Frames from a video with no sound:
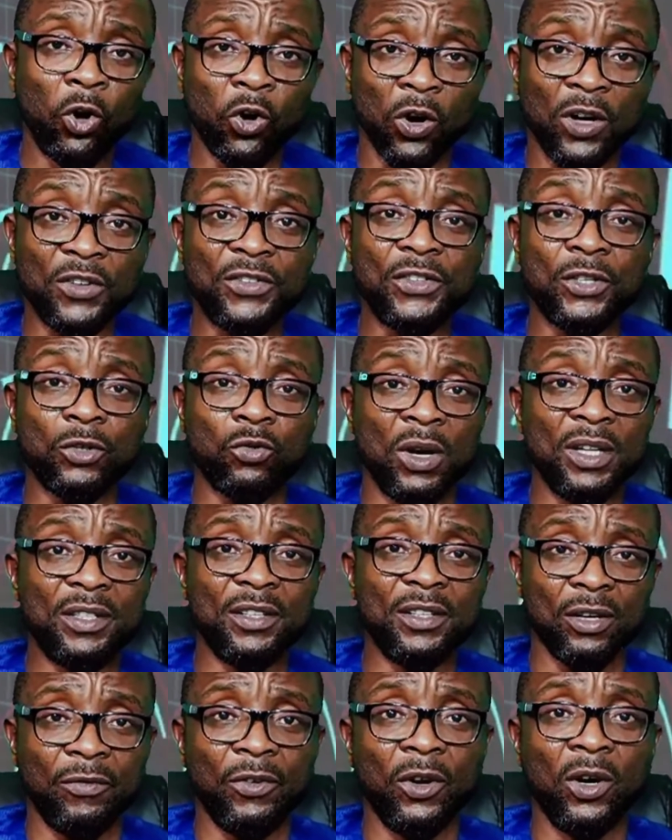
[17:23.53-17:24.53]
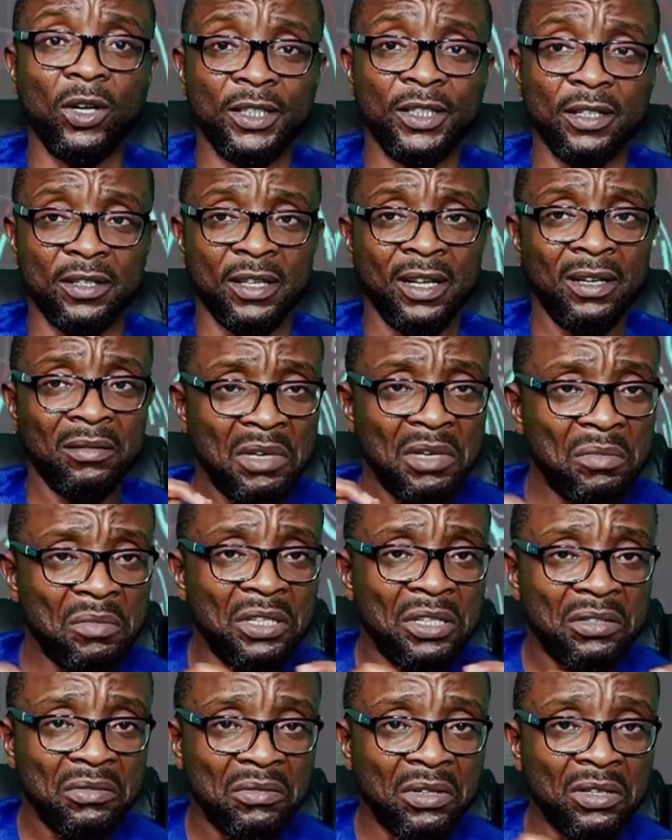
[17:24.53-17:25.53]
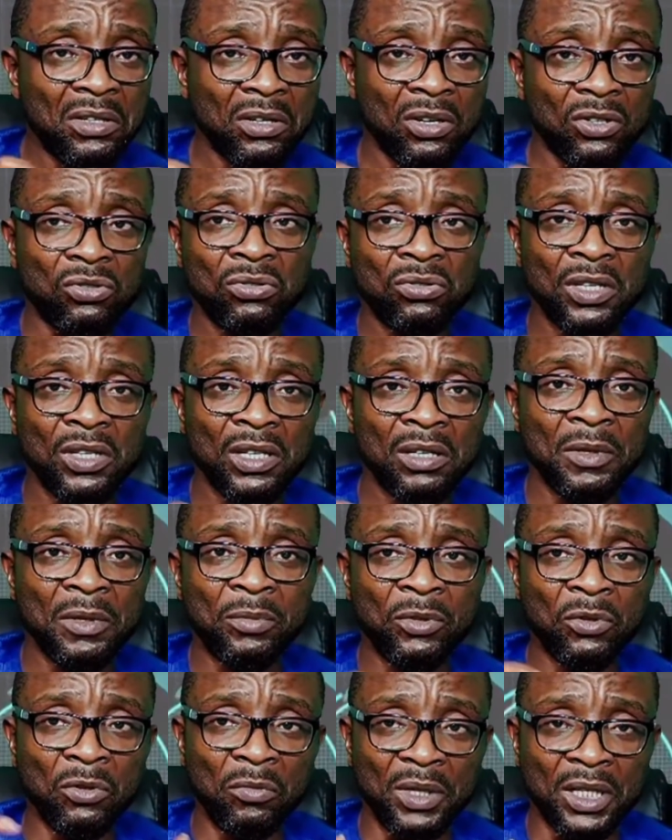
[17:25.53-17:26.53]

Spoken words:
Of all this, maybe one or two, three people will begin to cut.